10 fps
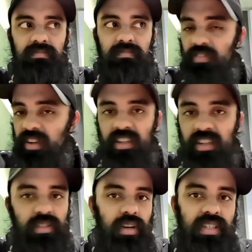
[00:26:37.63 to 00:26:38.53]
difficult
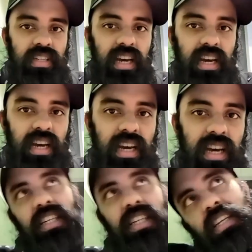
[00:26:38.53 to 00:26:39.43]
to understand, but it's
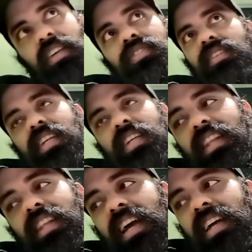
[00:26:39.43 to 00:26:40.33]
easy enough to understand
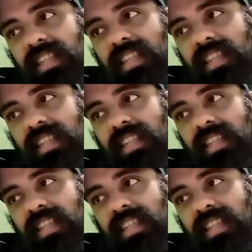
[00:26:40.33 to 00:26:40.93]
the idea that